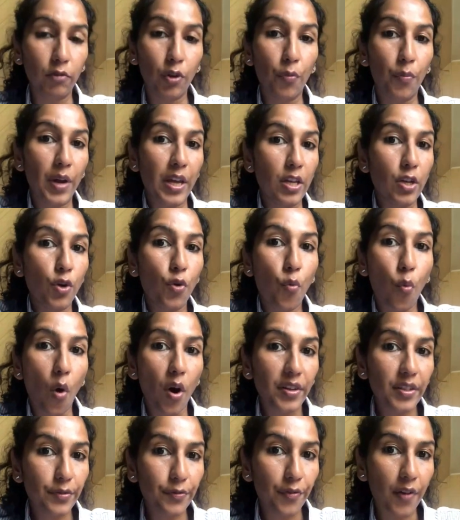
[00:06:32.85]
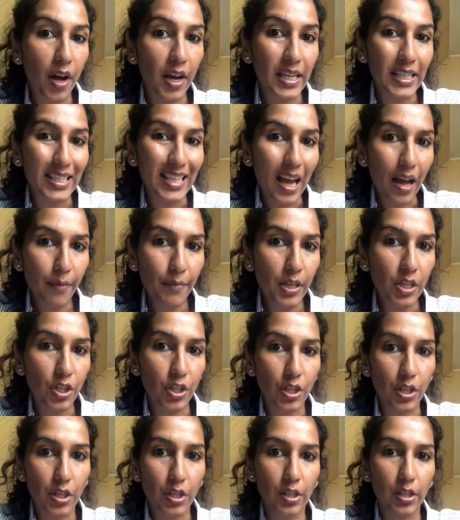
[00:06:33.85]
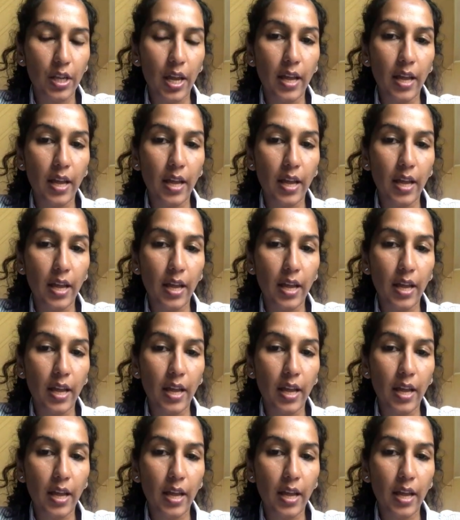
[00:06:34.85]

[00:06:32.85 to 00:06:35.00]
the way you quantify damages